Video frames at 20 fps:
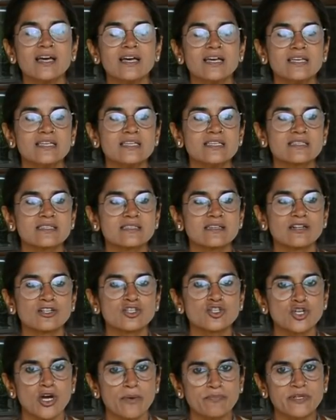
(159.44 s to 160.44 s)
is
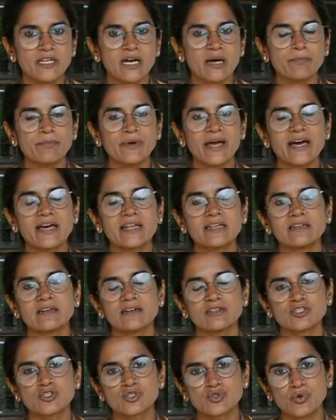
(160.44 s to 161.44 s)
chopped up and
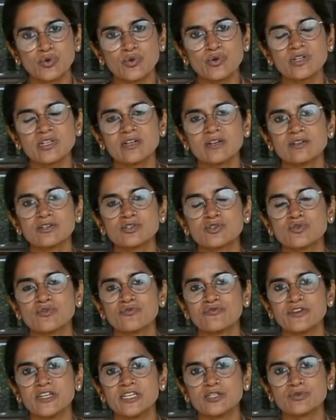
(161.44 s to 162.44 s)
stored to
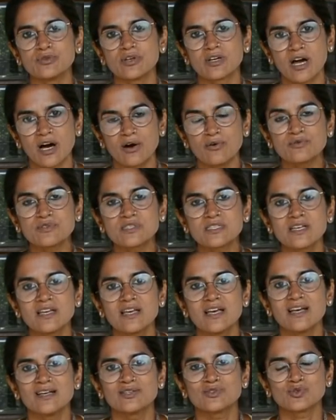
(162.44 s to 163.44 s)
feed to the cows.
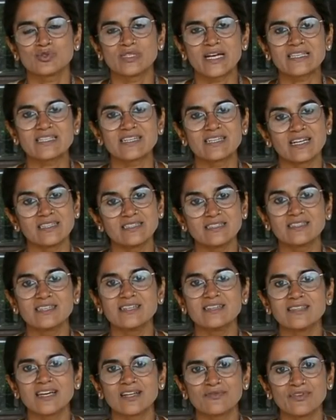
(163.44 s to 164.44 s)
So that's another
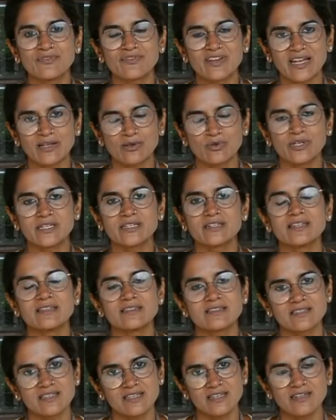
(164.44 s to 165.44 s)
thing that we've calculated and
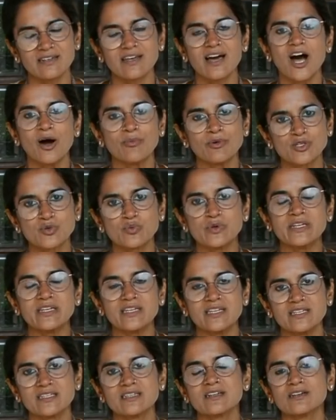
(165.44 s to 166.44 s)
seen how much we
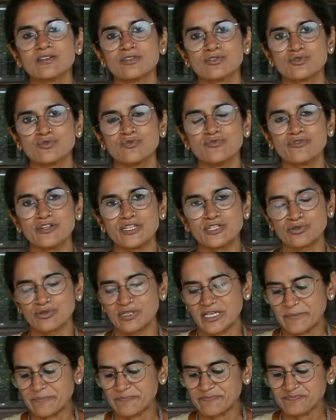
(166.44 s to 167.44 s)
need to feed to
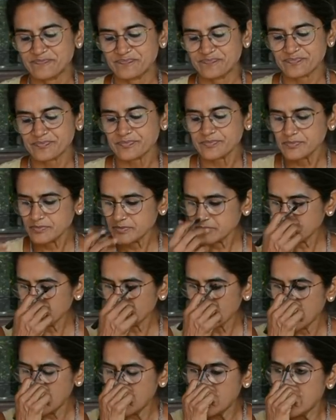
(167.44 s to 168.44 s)
them.
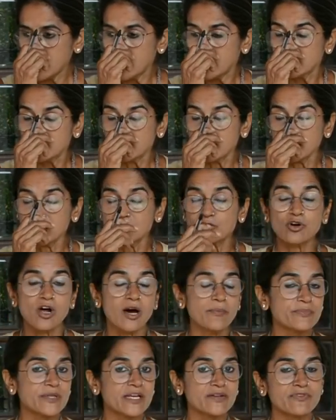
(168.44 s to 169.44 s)
Third
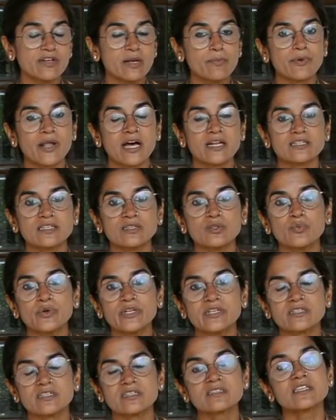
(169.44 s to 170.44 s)
crop that we'll plant in the
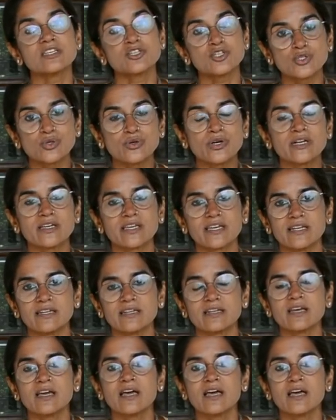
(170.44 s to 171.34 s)
winters is sugarcane.